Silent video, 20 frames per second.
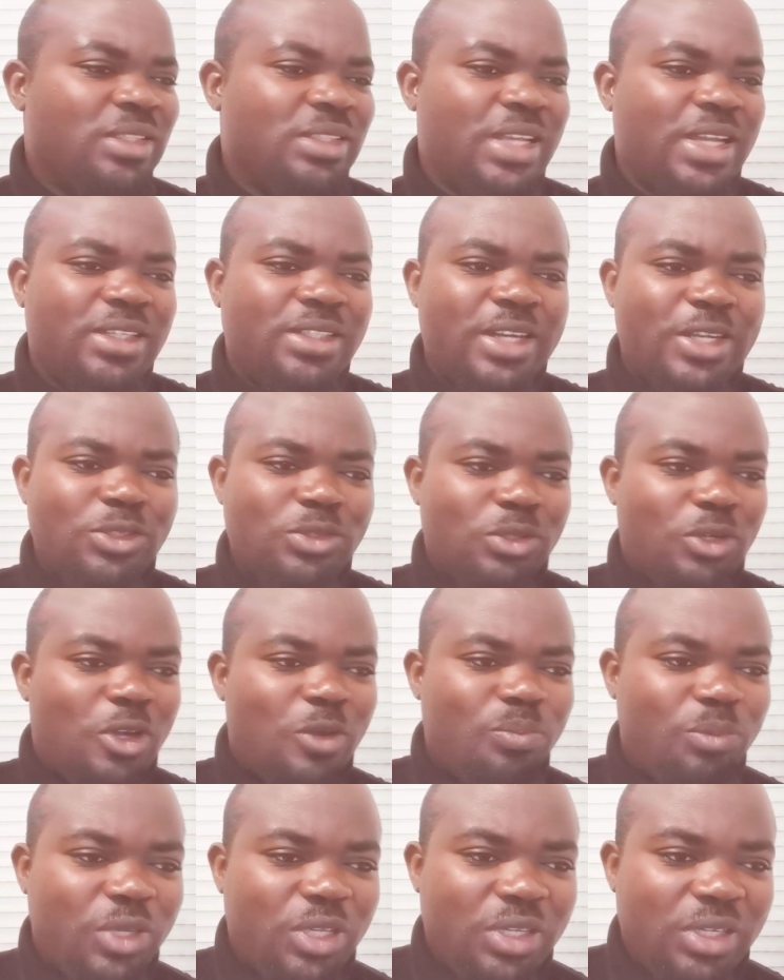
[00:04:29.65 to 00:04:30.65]
They are trying to
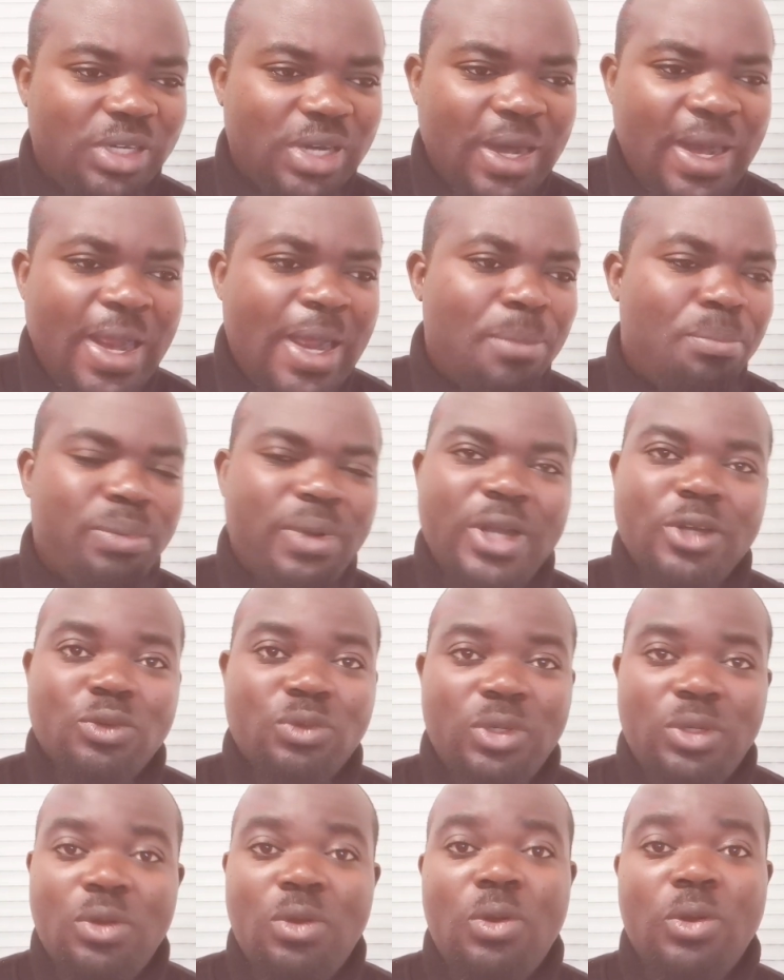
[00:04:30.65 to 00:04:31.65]
copy rap
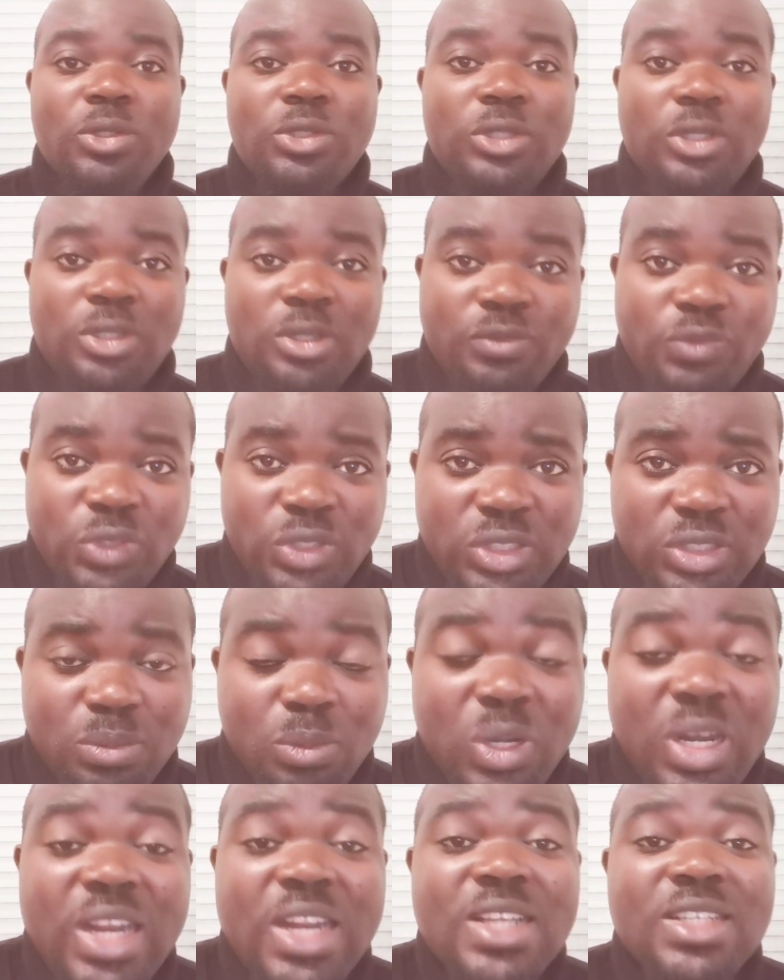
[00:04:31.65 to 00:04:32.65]
and doing all sorts of things.
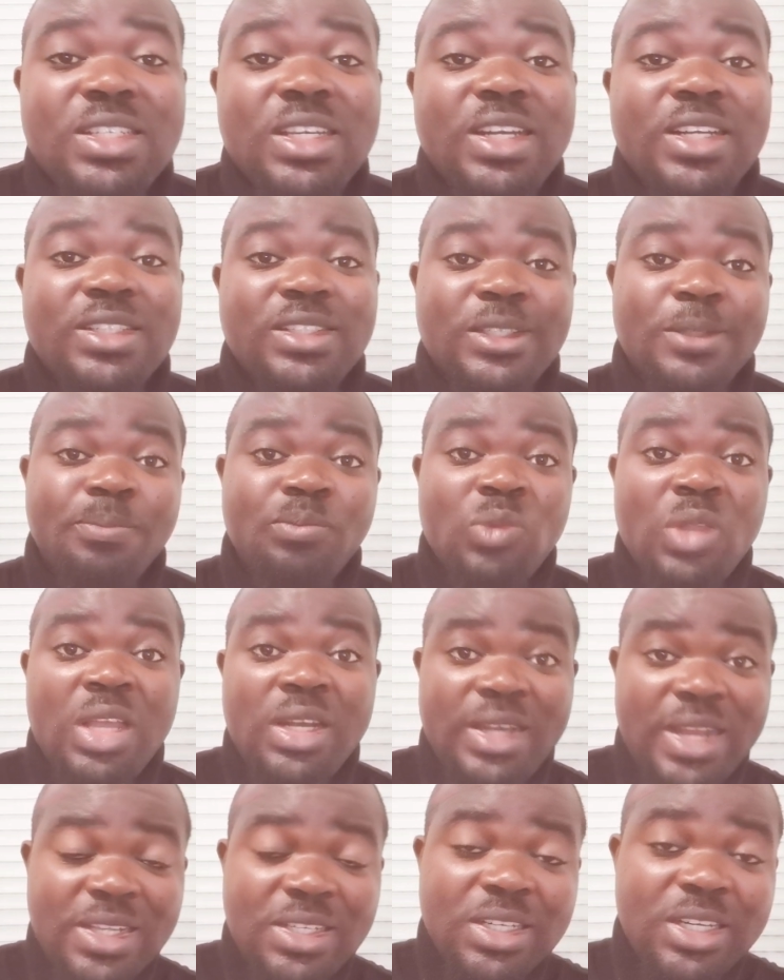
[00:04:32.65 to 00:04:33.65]
But the
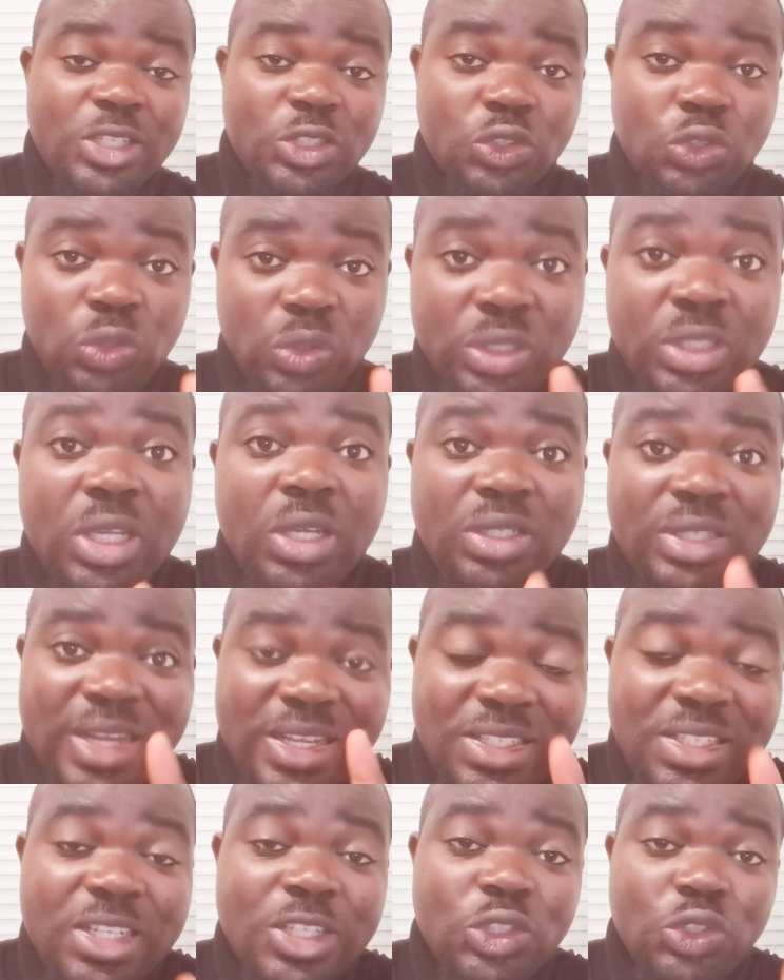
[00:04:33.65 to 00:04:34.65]

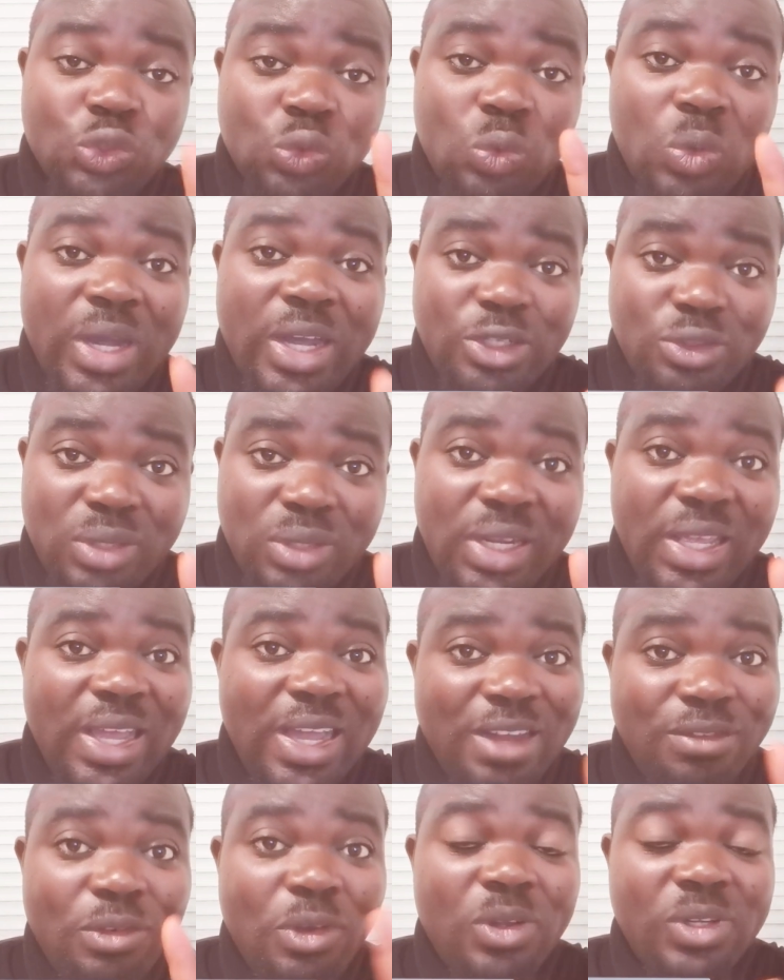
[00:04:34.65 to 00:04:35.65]
Nigerians do actually
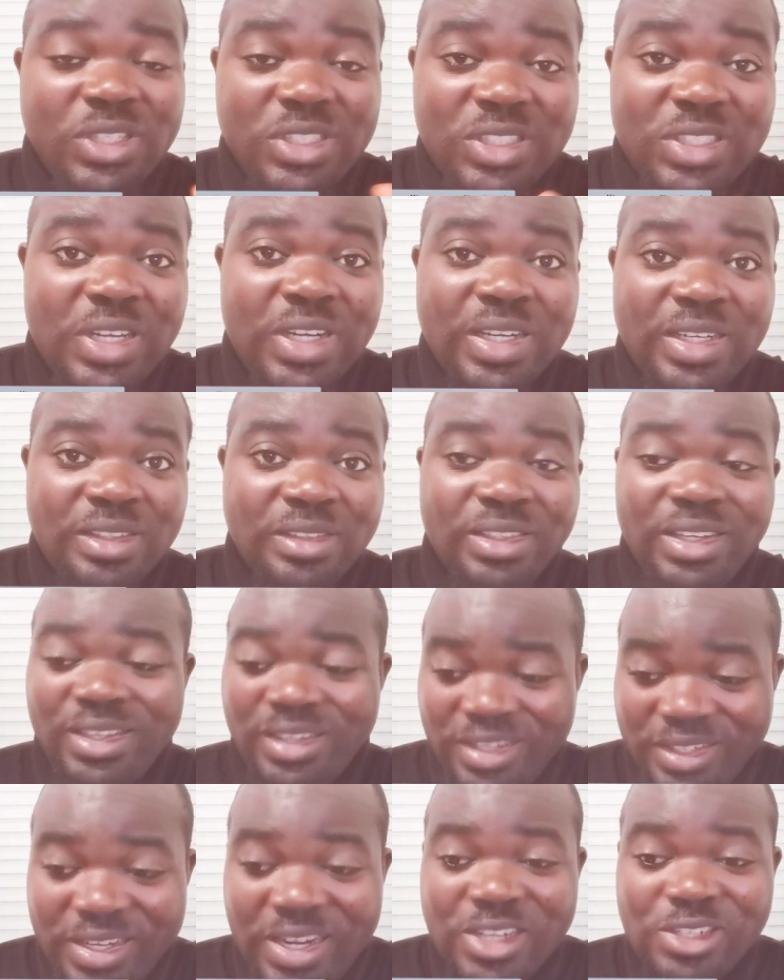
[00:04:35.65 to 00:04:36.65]
have all this genre.
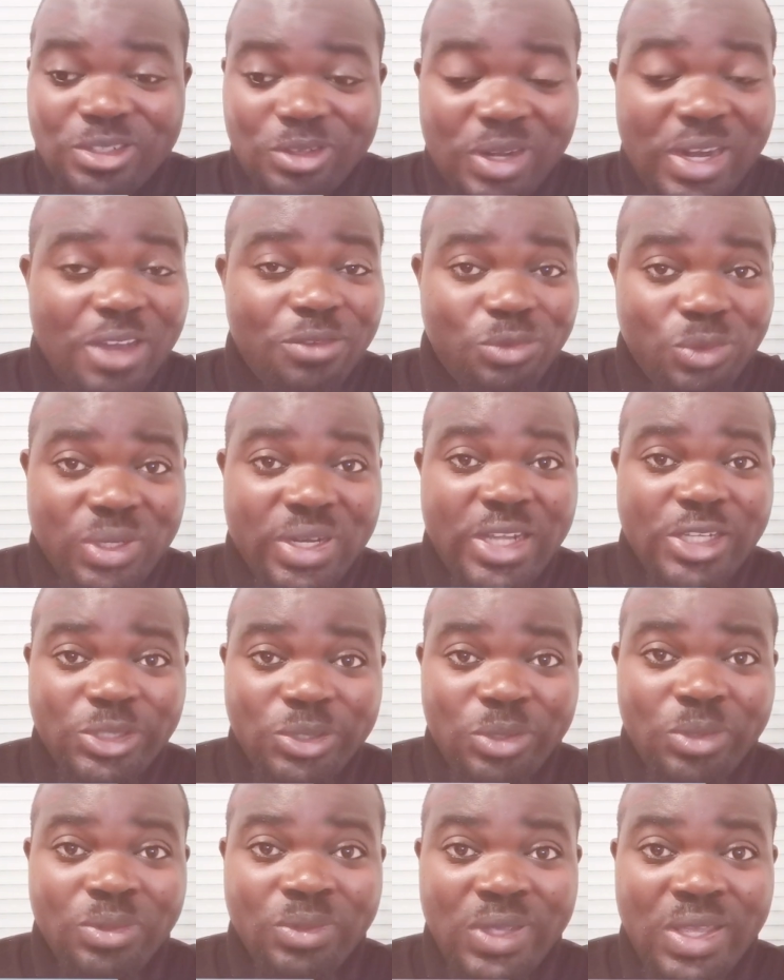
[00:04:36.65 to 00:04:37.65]
Reggae dancehall, Afro
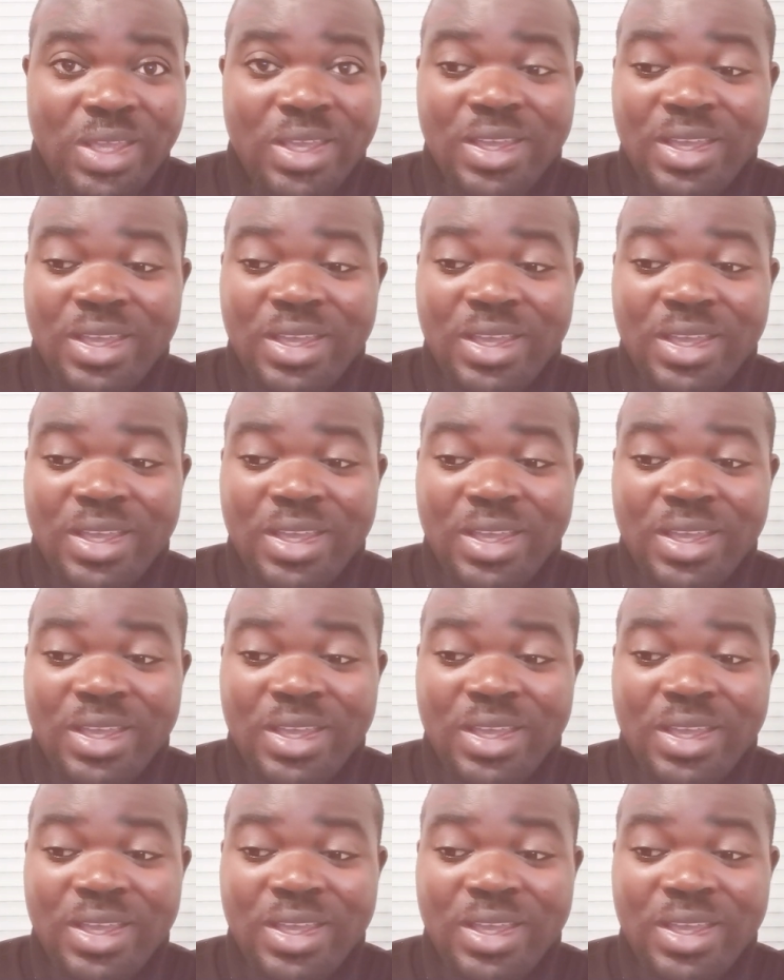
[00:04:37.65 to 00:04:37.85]
dancehall.